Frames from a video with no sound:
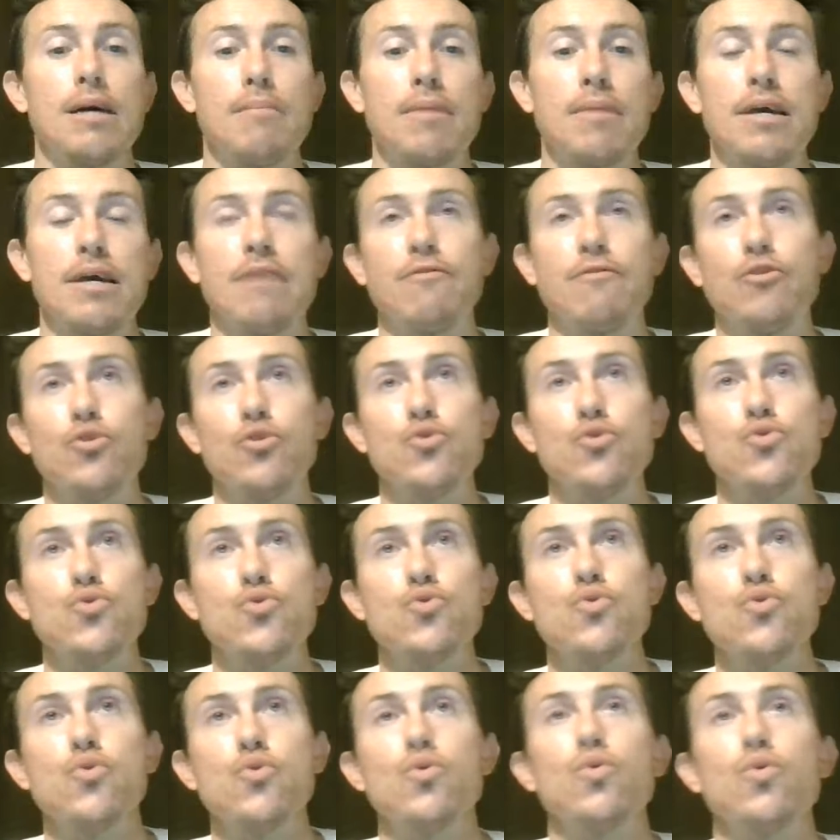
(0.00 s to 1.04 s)
If
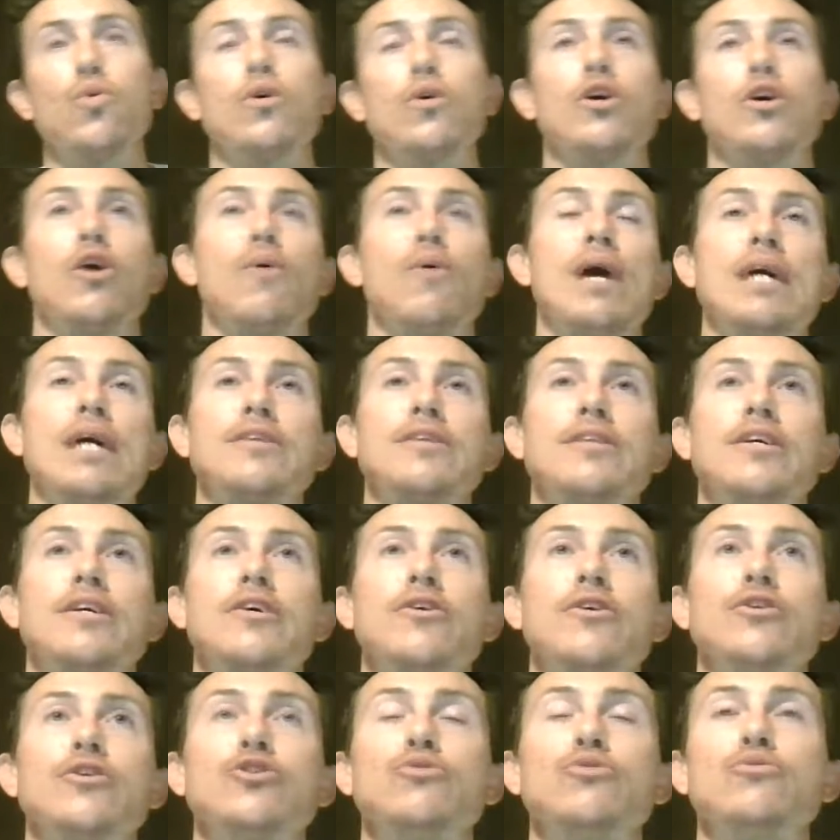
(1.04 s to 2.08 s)
you go out
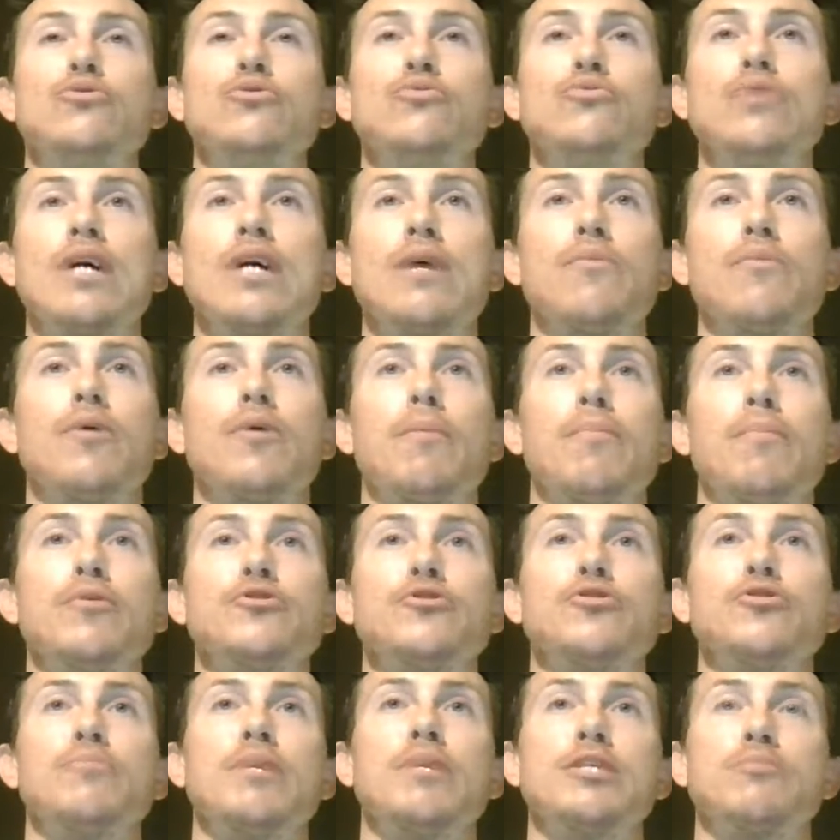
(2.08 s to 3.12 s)
there, you do not want to
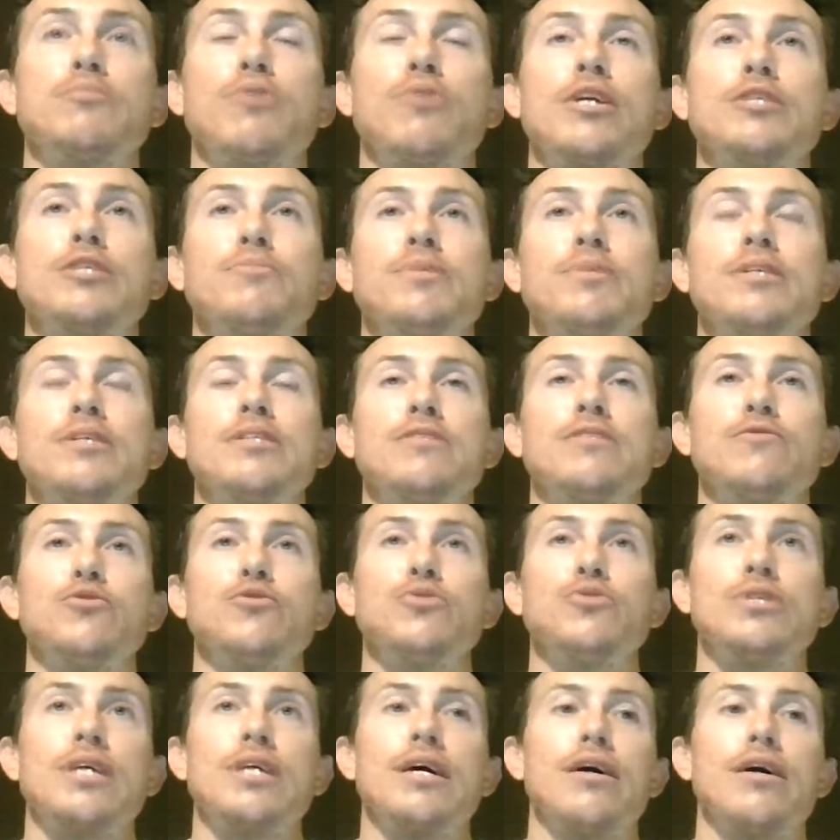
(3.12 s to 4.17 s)
put your best price, because if you
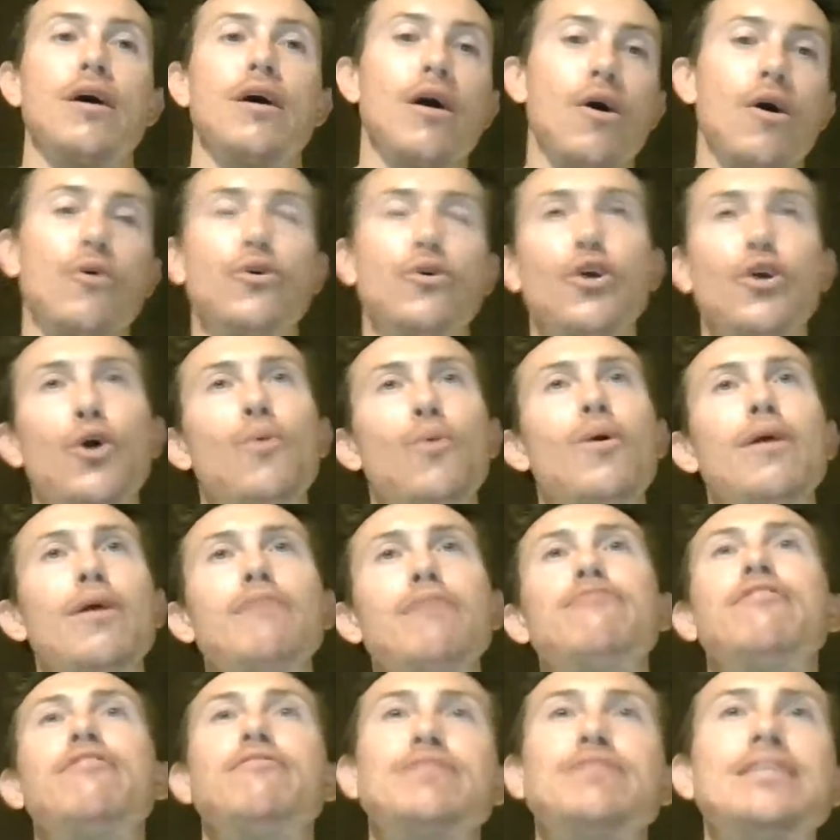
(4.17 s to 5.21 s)
say, oh, you know what,
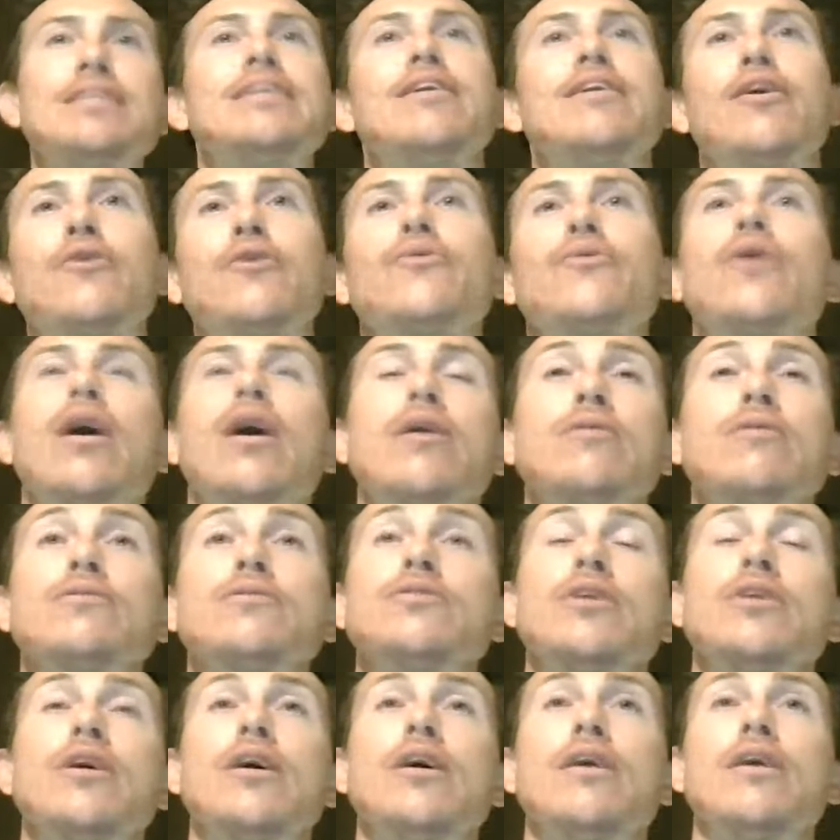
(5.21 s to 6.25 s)

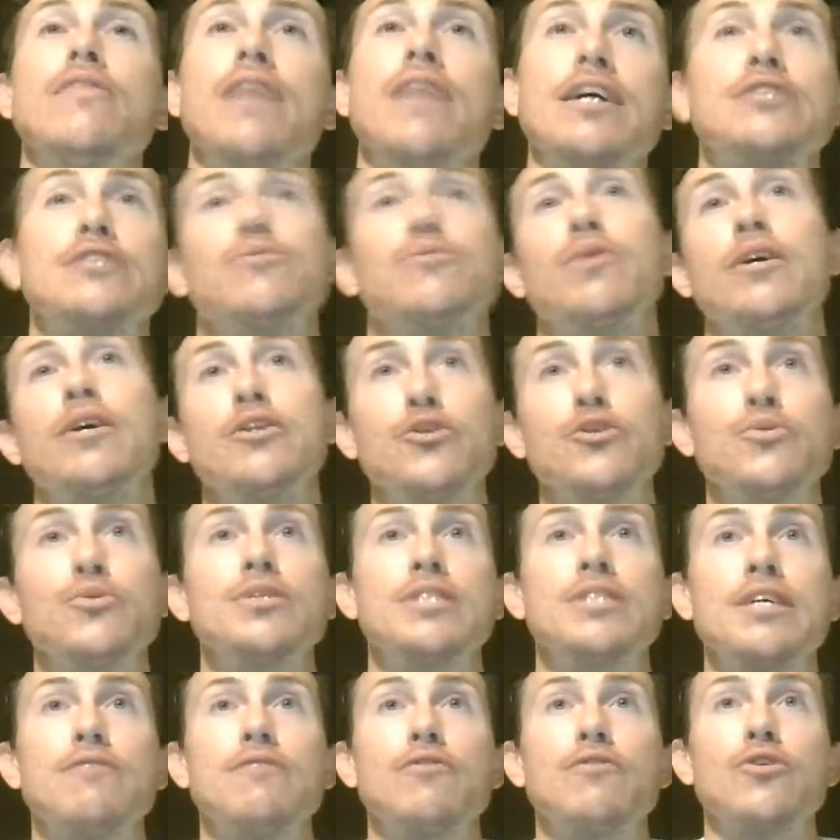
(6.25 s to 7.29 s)
$1,500, that's what you would
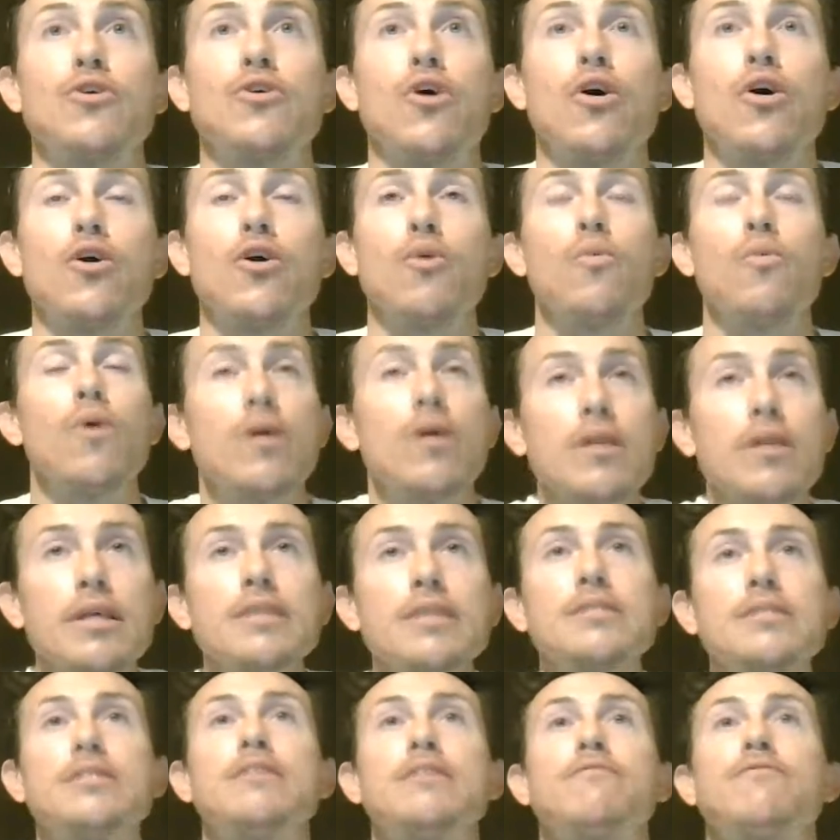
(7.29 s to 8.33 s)
take for the car. Well,
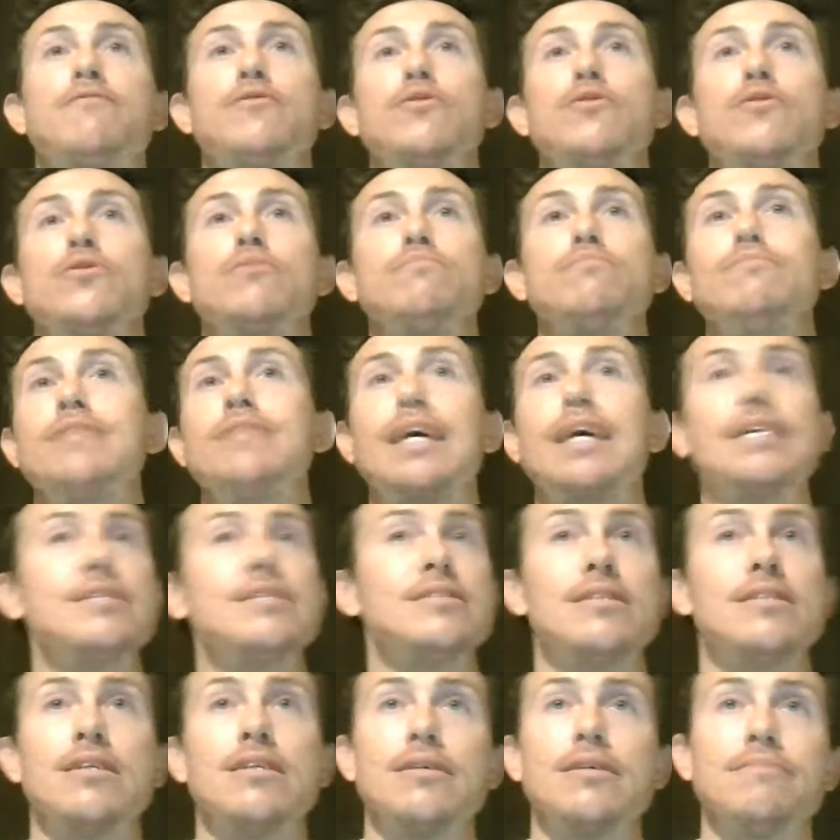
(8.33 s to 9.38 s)
list it for
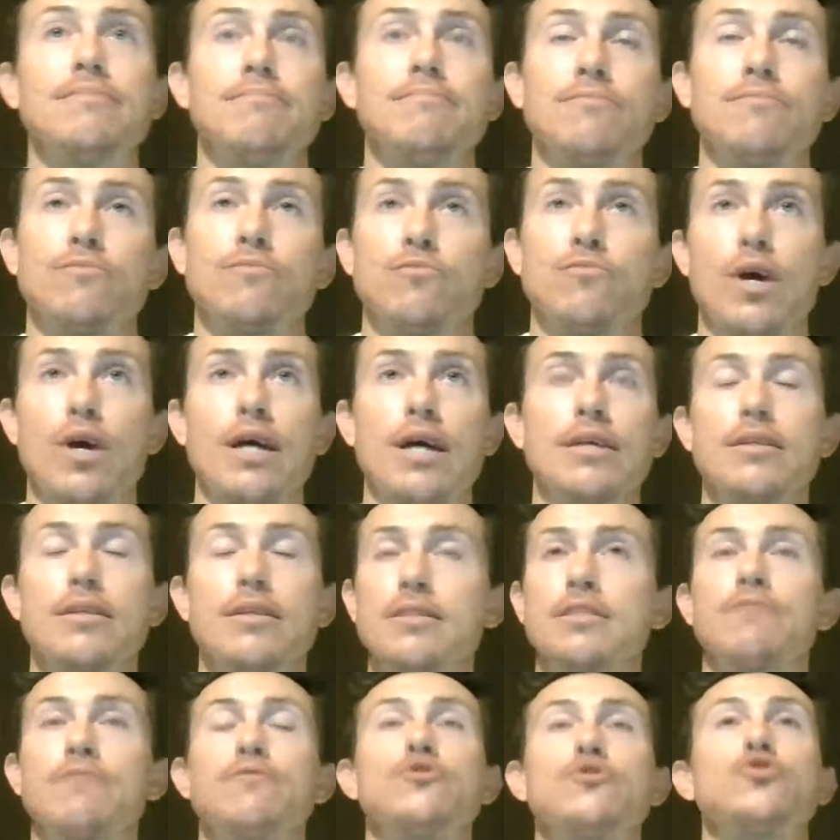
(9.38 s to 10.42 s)
19, right?
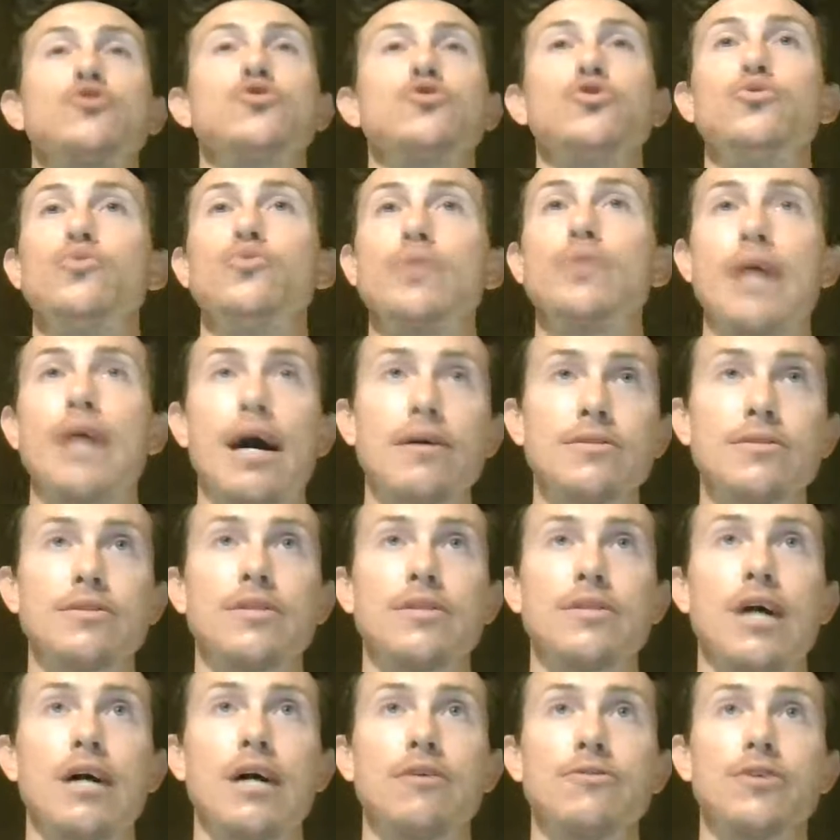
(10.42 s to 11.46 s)
List it for
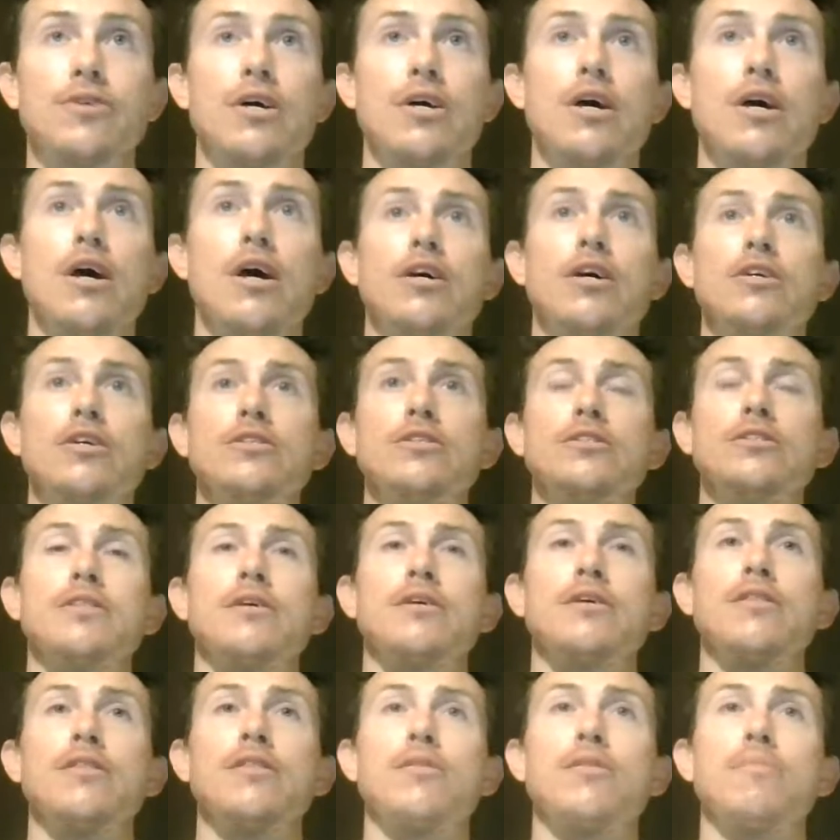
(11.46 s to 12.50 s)
$2,000, because
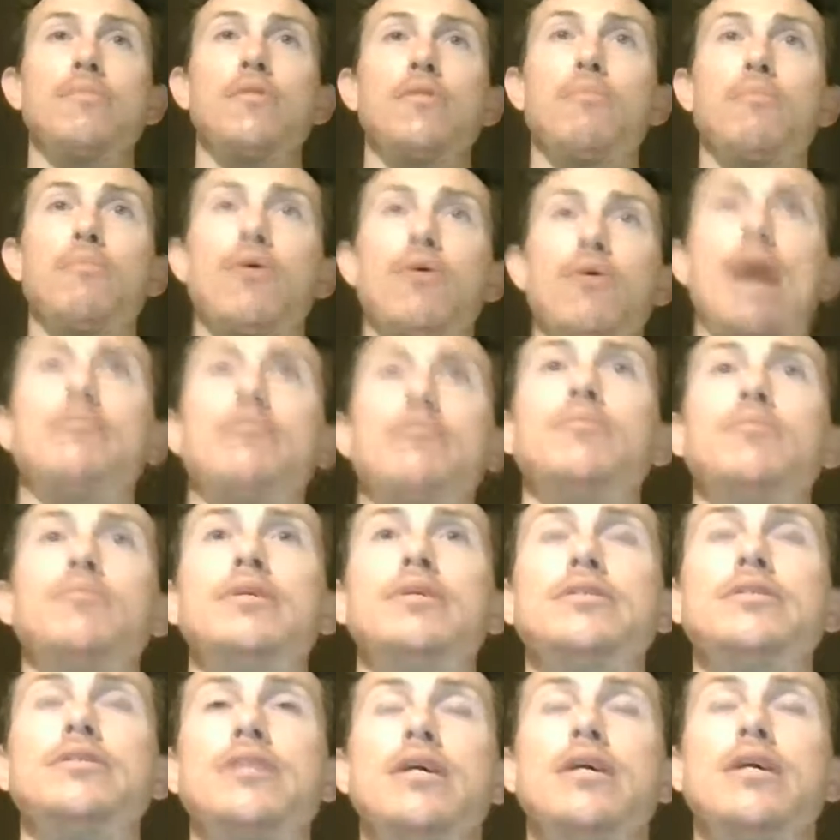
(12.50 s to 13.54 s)
the problem
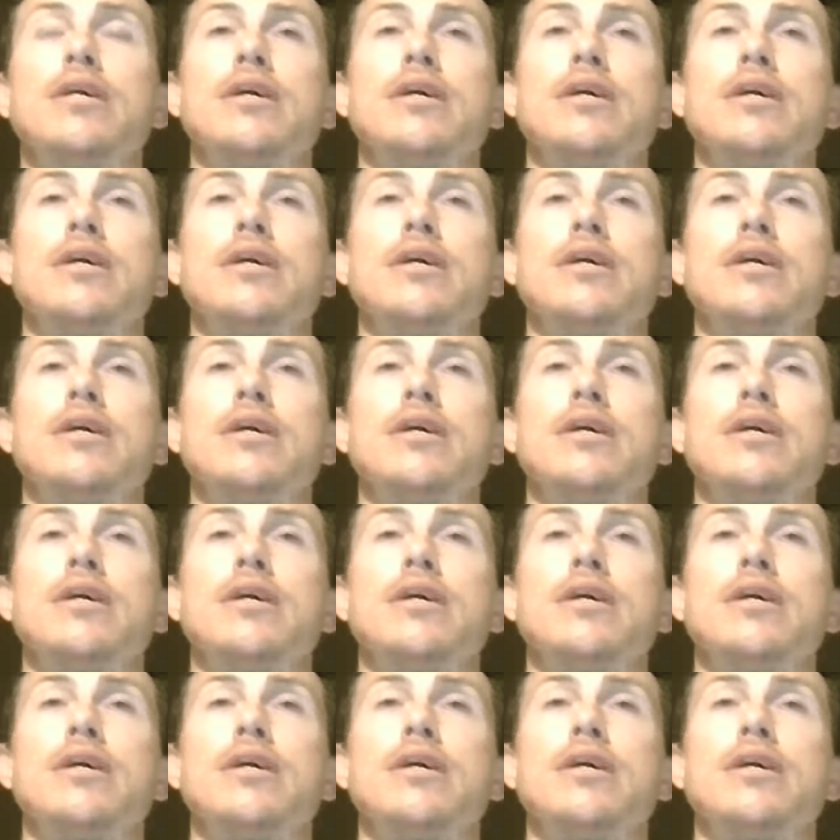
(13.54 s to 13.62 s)
is